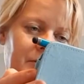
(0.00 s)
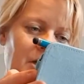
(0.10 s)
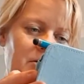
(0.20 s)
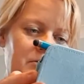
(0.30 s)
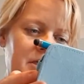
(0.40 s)

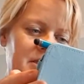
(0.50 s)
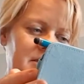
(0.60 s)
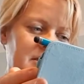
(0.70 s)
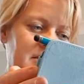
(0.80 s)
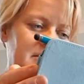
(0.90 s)
No, I
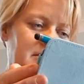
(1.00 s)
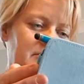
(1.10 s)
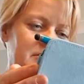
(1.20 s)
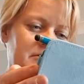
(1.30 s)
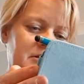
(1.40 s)
decided no,
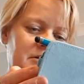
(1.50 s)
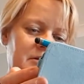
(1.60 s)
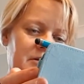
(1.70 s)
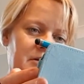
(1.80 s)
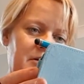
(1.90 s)
it's fine.
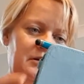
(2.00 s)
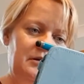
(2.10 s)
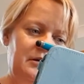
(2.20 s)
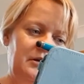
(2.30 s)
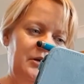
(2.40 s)

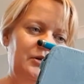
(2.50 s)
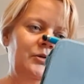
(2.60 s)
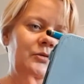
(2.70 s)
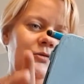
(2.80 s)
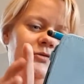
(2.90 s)

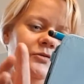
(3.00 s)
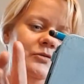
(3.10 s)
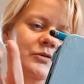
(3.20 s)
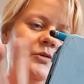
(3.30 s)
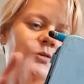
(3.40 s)
No, don't
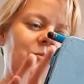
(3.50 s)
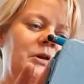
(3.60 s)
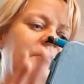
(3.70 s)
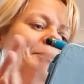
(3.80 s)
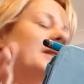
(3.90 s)
go to
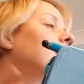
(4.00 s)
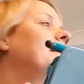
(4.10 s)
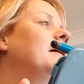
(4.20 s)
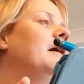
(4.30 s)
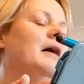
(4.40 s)

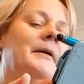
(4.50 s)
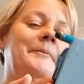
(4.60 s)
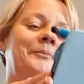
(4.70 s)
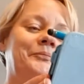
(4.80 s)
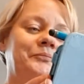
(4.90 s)

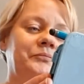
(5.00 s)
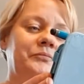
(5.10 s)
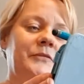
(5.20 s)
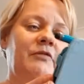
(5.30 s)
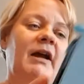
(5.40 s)
home.
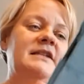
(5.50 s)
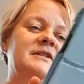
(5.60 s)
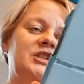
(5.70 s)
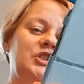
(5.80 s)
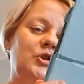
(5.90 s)

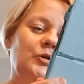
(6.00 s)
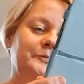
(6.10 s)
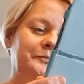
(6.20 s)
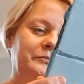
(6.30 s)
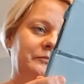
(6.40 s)
Right, so,
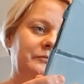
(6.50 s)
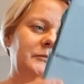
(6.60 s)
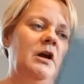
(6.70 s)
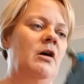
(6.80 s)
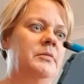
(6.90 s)

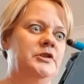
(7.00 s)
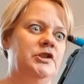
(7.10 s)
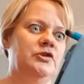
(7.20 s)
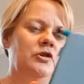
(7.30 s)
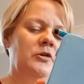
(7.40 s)
would you
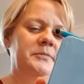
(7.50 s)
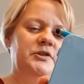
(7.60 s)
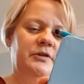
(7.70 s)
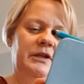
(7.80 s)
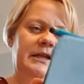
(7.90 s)
stop
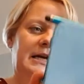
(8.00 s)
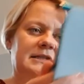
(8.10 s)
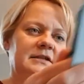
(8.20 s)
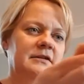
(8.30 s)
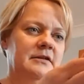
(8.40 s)
doing that?